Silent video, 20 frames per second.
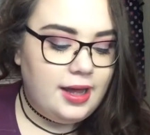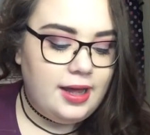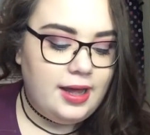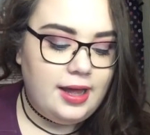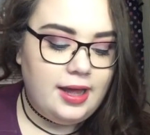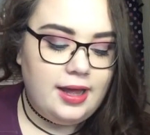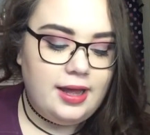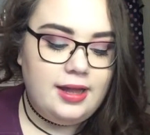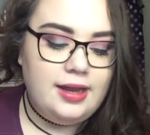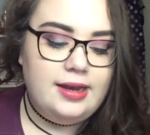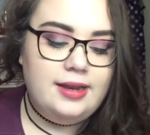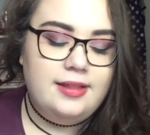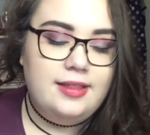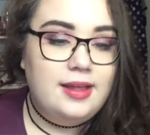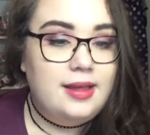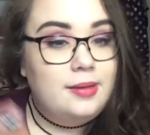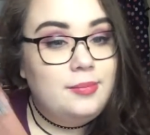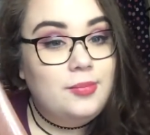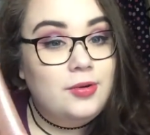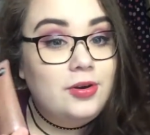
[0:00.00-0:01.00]
And
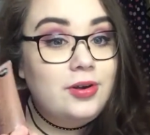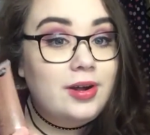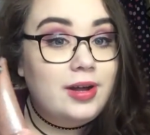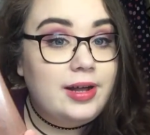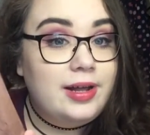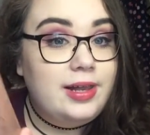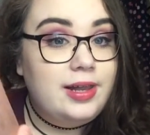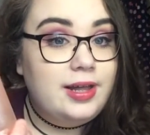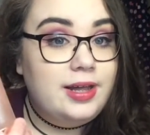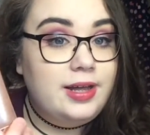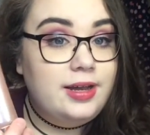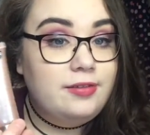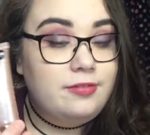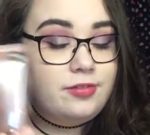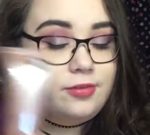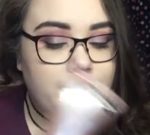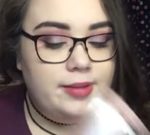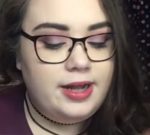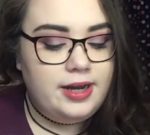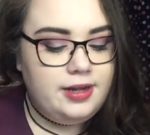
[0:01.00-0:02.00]
then more highlighting
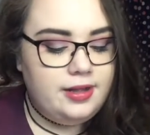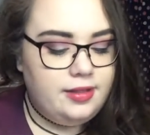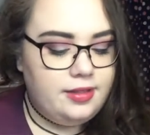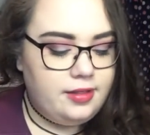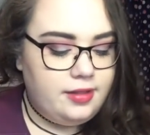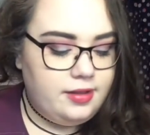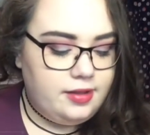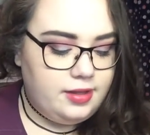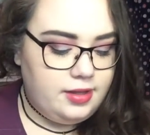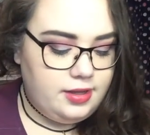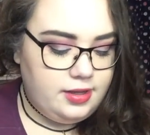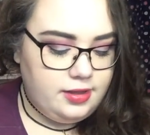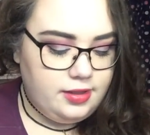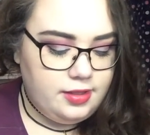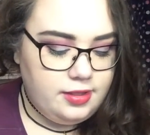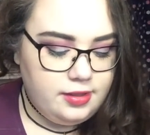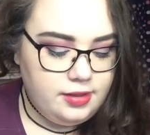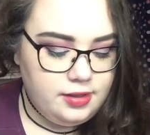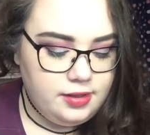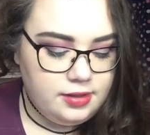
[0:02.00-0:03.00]
from Penneys. I
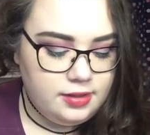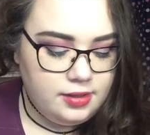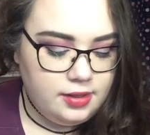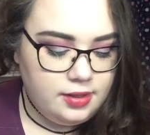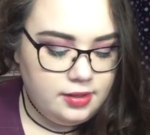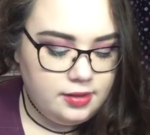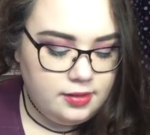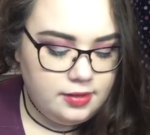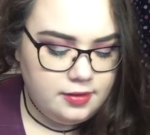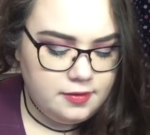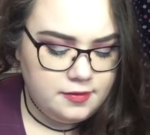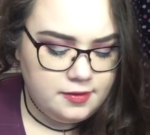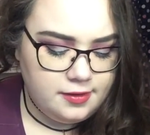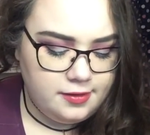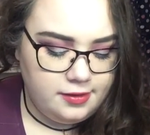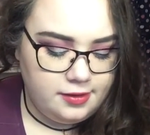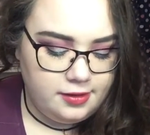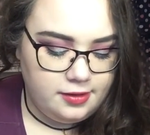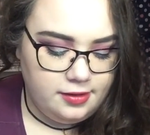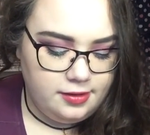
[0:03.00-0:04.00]
seen this
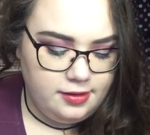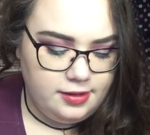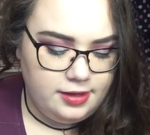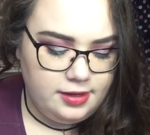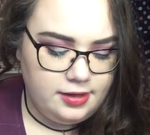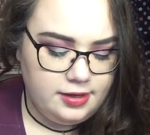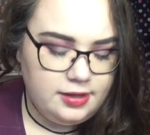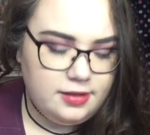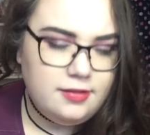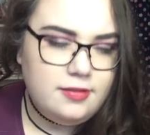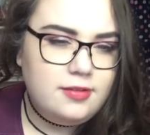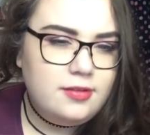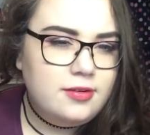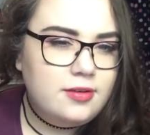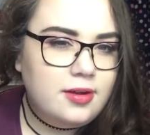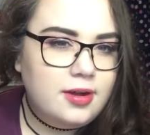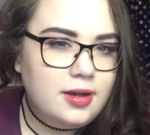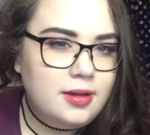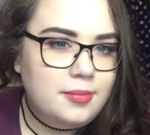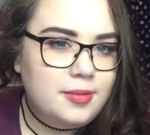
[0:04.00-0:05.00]
on their
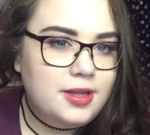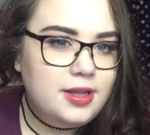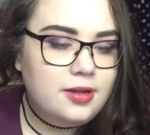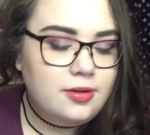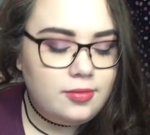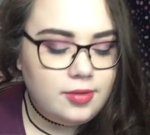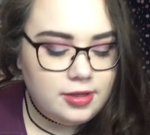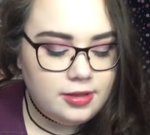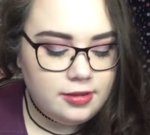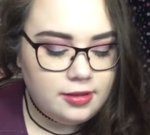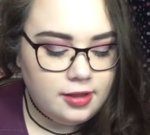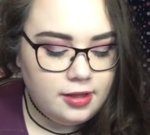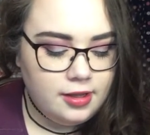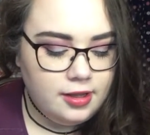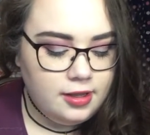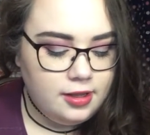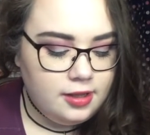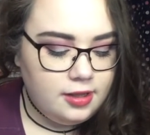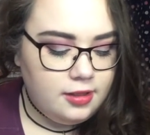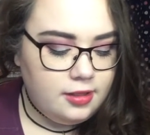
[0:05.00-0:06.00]
Instagram, I think it was.
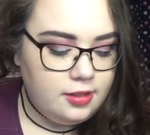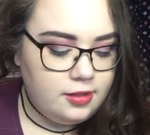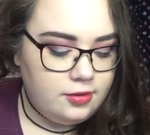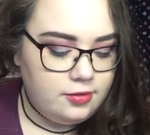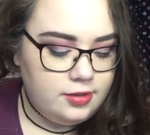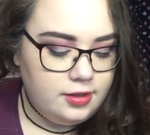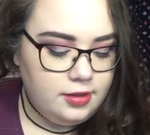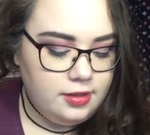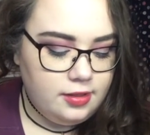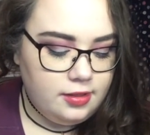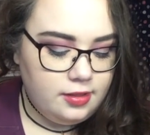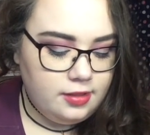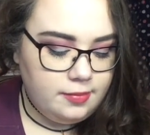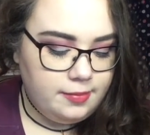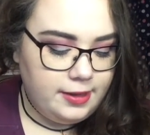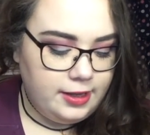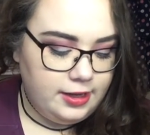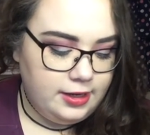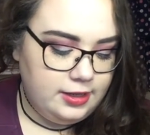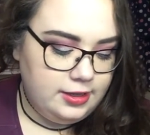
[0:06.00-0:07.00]
So this is the
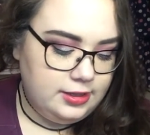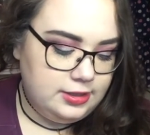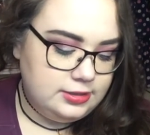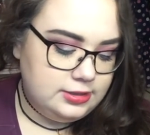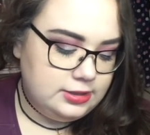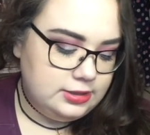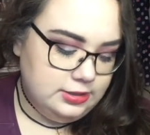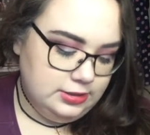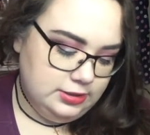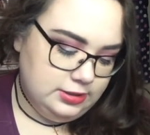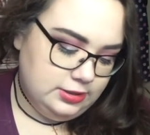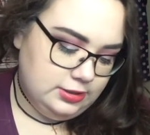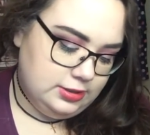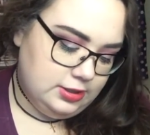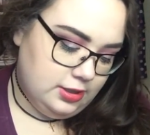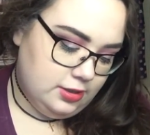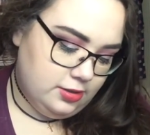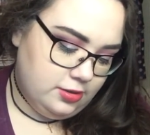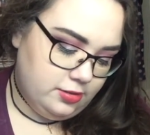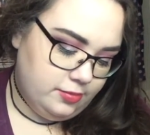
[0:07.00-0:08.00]
Penneys,
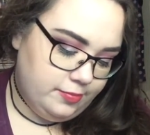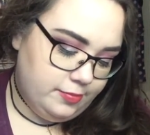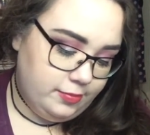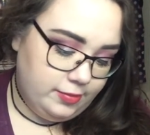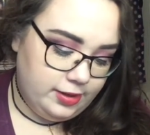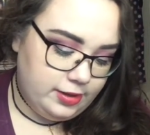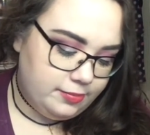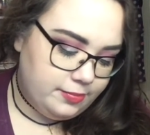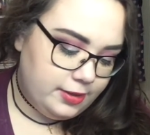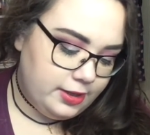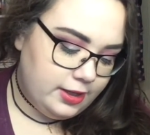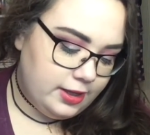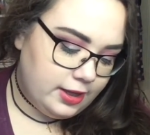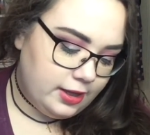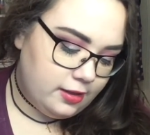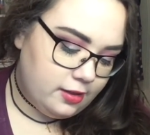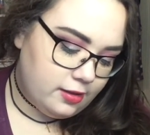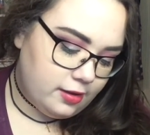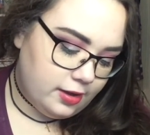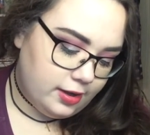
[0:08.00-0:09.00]
well,
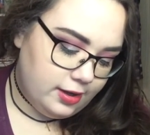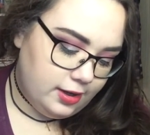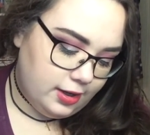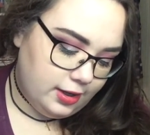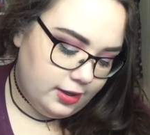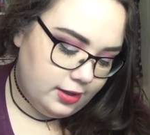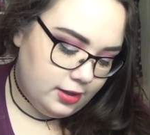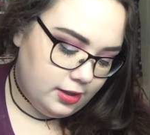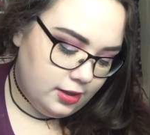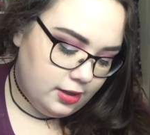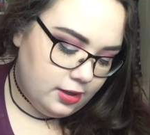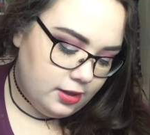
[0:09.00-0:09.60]
PS highlight.